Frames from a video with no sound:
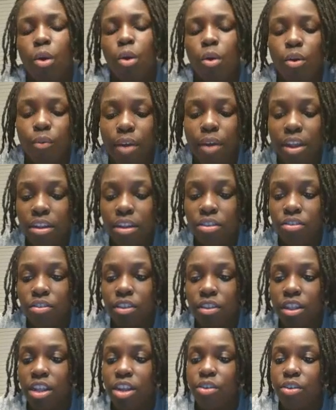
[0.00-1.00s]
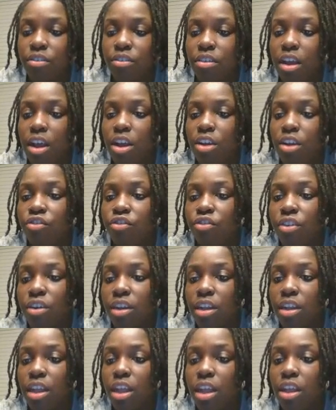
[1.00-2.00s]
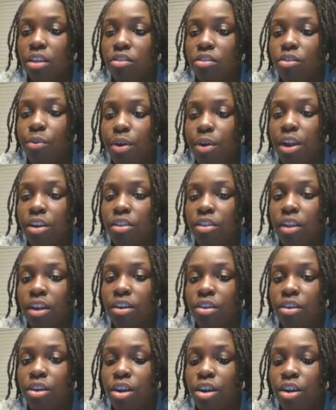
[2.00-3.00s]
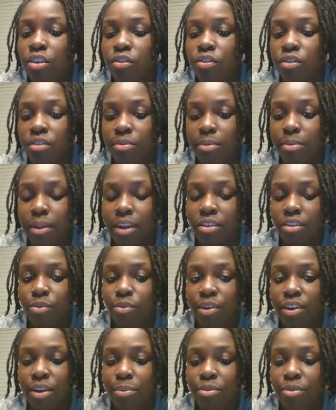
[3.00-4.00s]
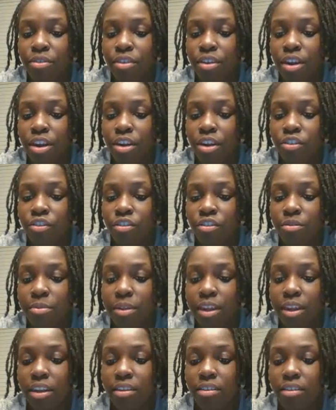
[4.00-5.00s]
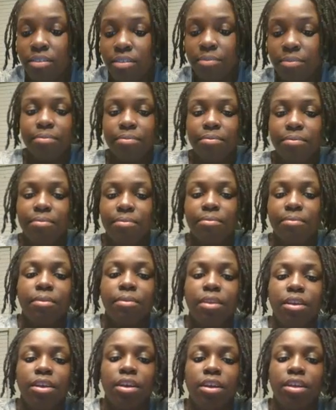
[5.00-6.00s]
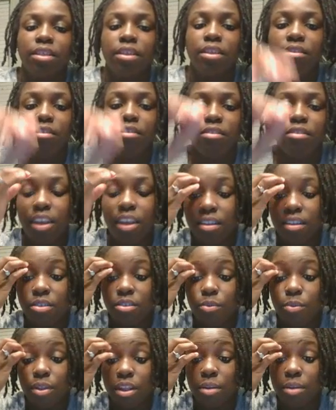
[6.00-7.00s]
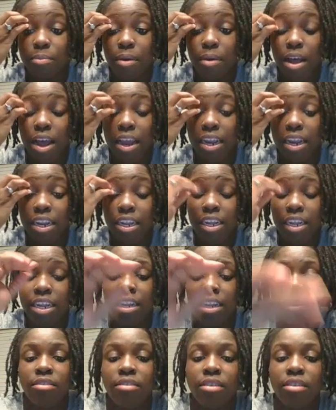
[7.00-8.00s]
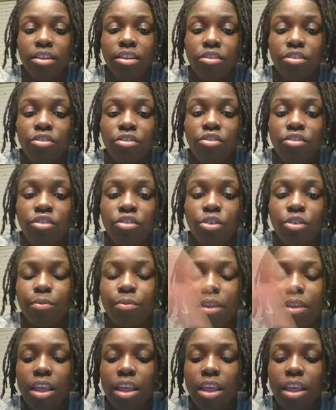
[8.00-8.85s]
We're rounded to the nearest 100. So we're underlining our hundreds place. What number's in our hundreds place? Good, the 6. We look behind it, it is a 2.